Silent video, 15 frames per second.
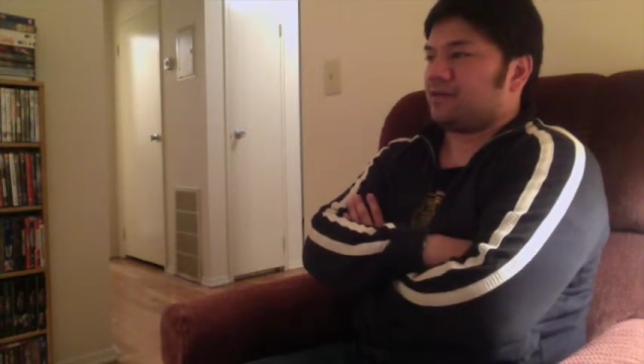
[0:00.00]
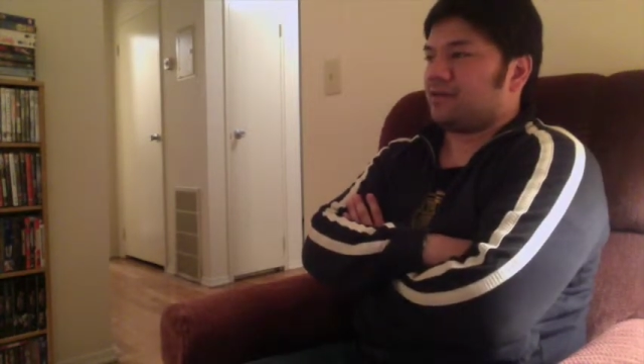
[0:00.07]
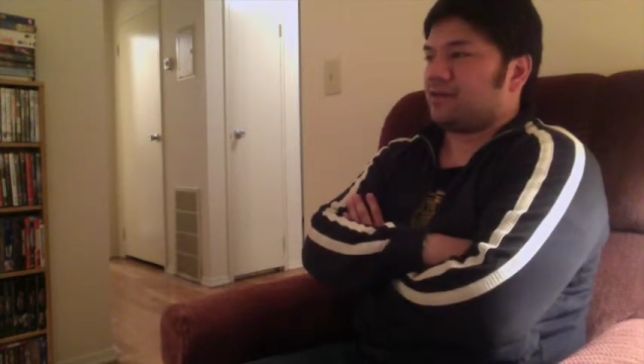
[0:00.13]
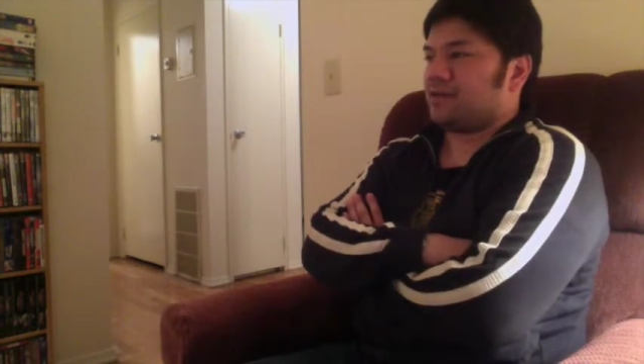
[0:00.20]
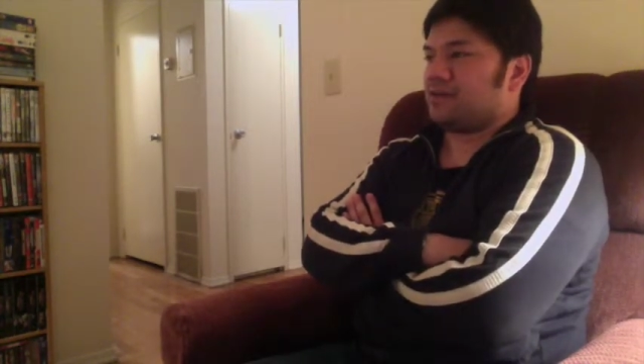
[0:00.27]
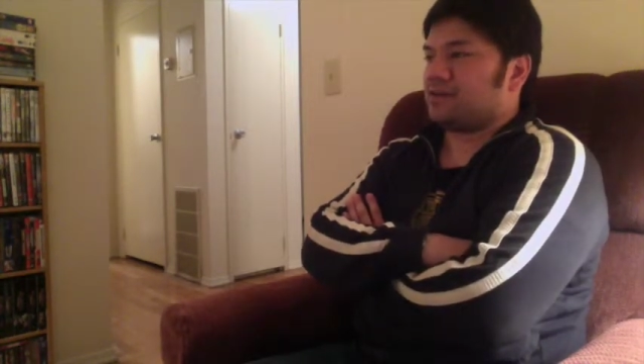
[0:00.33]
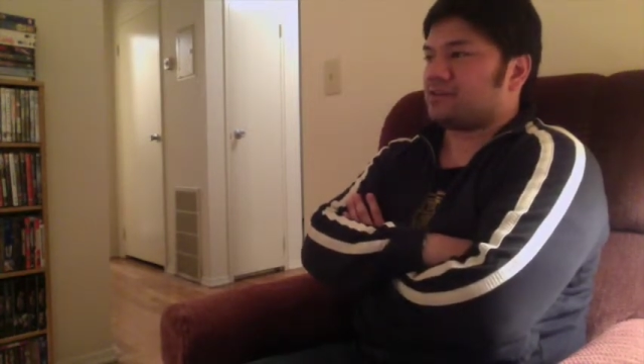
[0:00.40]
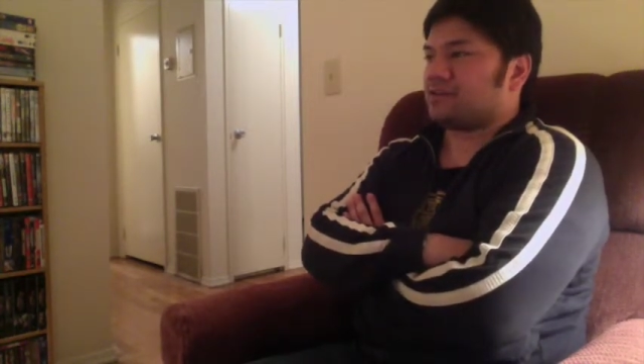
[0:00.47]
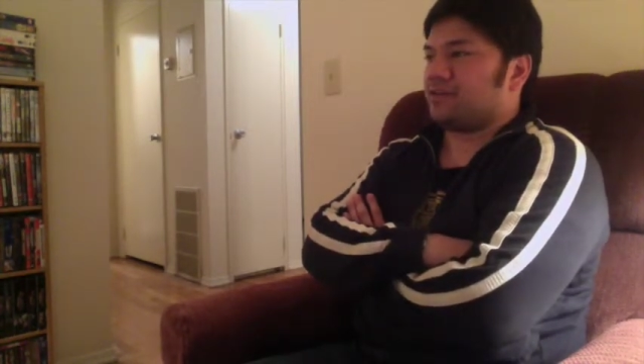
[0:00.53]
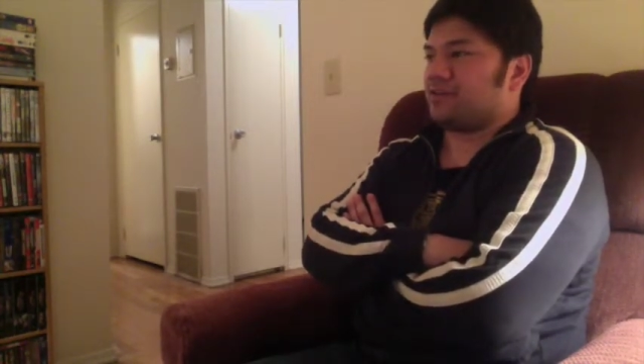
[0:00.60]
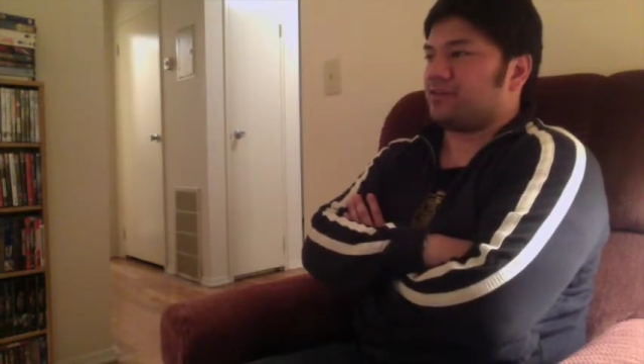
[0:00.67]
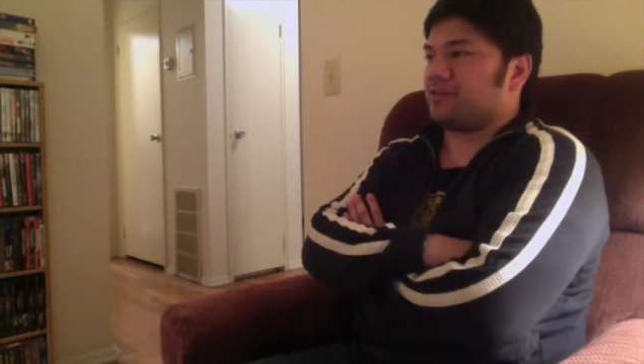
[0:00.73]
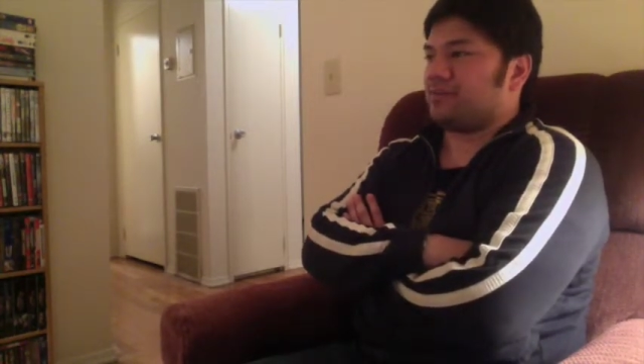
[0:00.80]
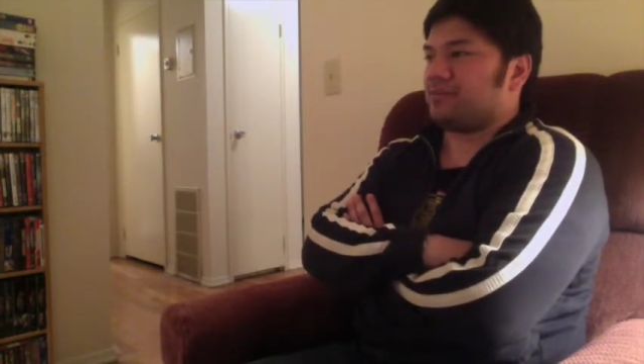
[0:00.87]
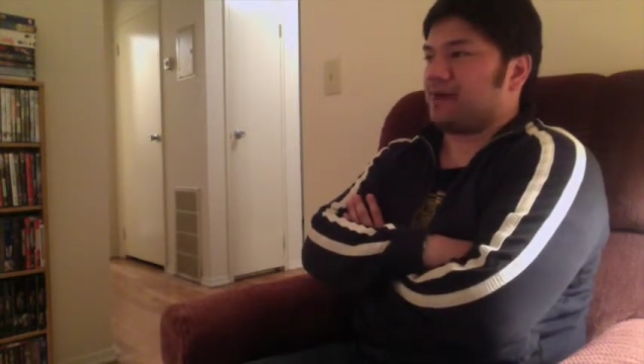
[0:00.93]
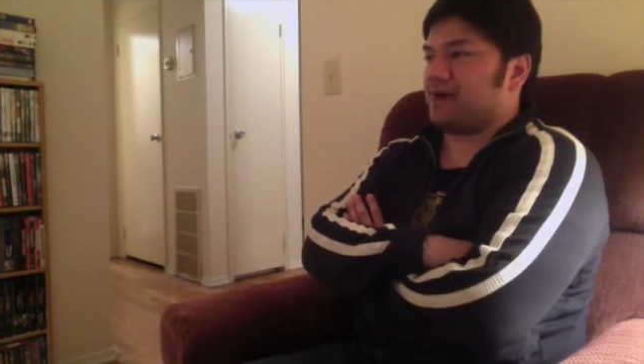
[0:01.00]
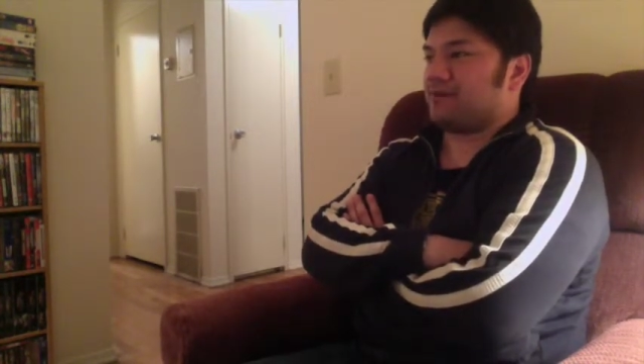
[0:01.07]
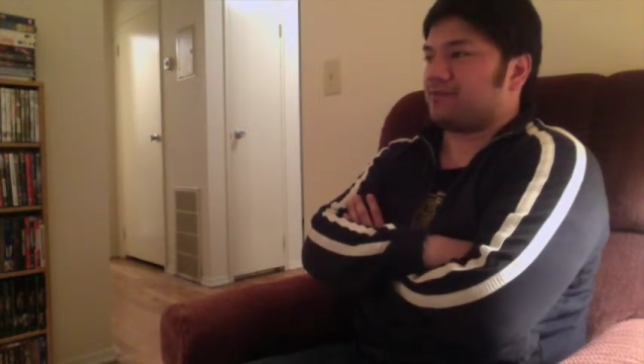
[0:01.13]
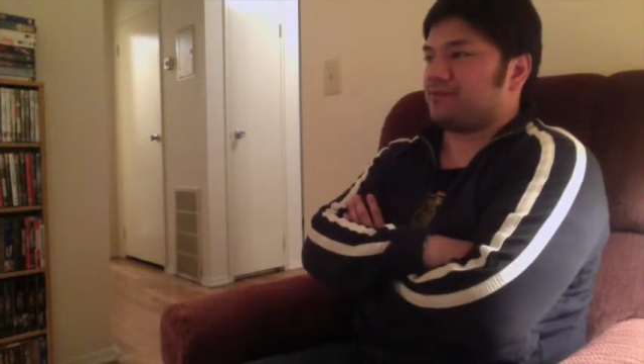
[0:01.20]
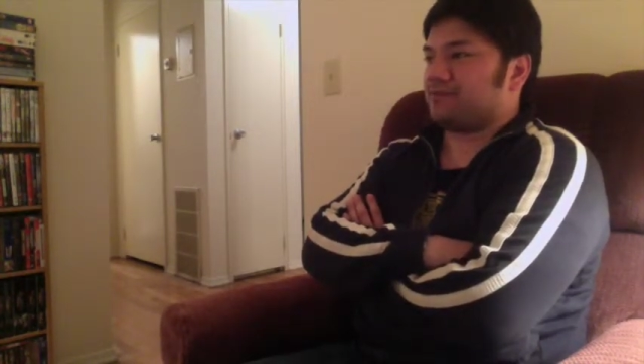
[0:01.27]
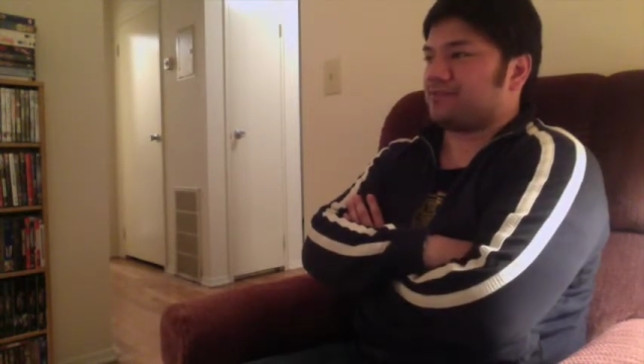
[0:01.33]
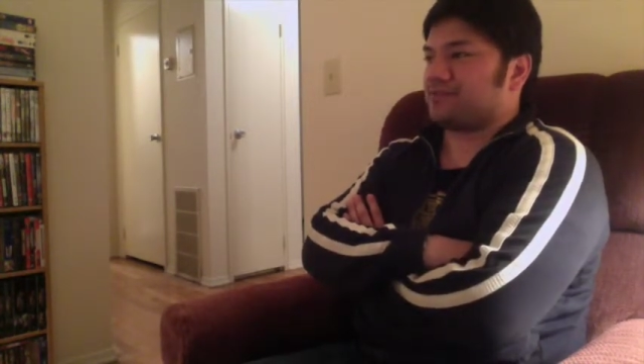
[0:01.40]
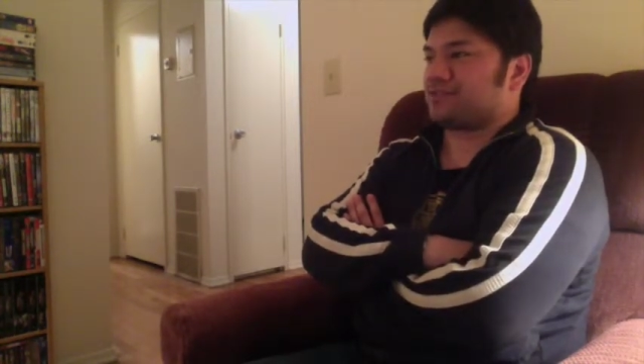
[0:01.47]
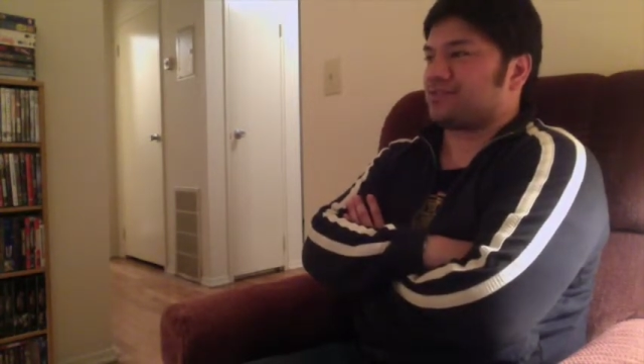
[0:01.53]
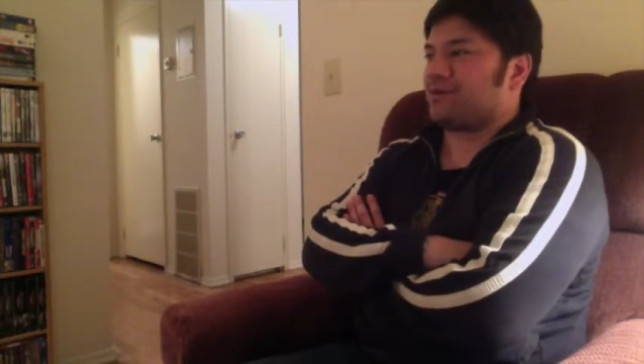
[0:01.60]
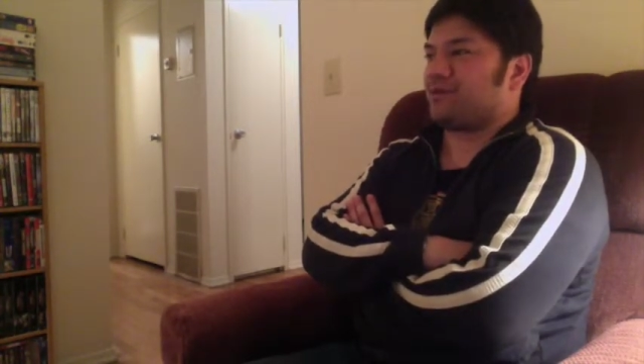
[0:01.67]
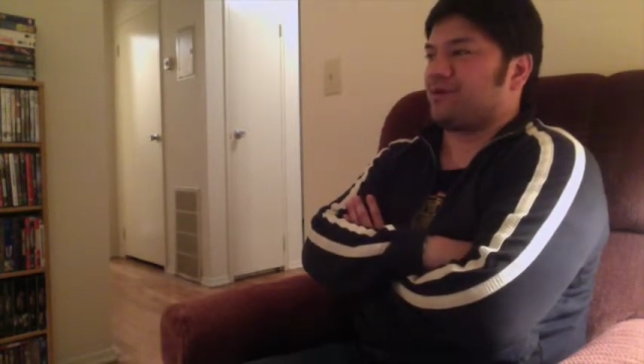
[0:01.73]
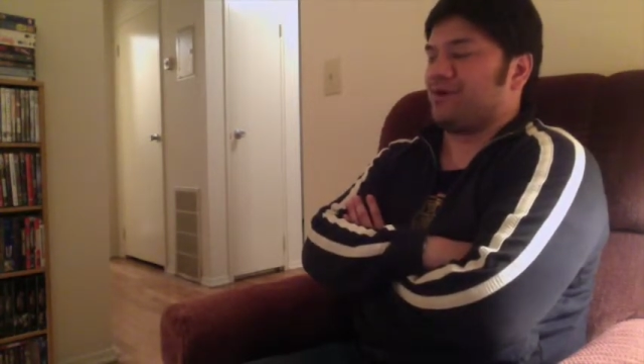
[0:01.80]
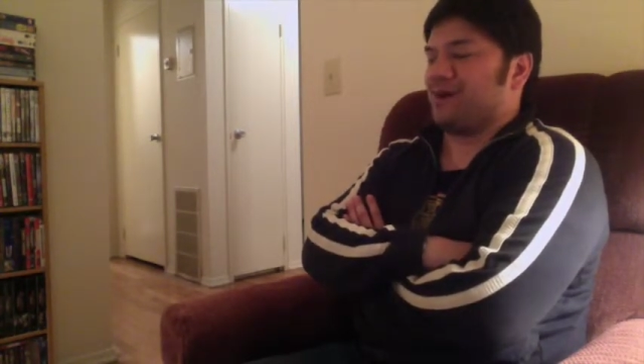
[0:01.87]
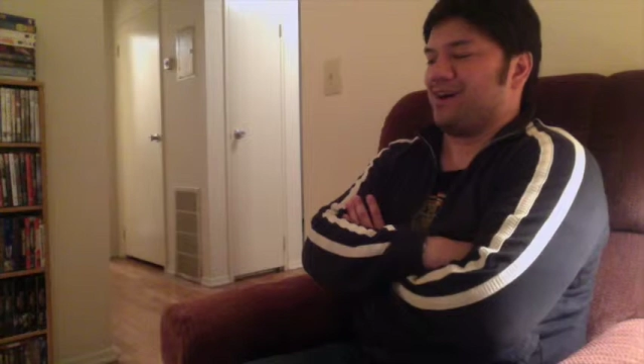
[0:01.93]
He's called the Mouth of
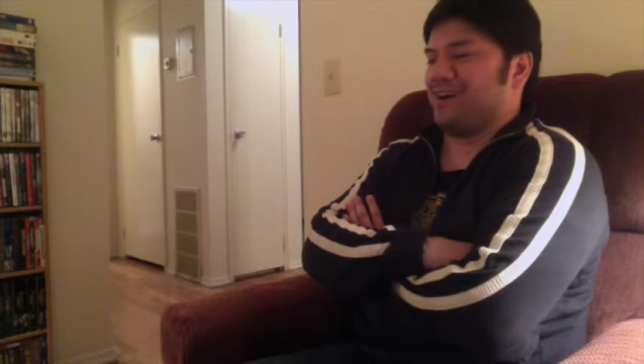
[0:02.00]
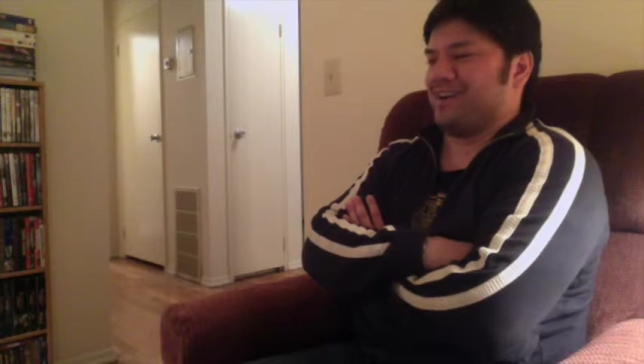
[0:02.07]
Sauron.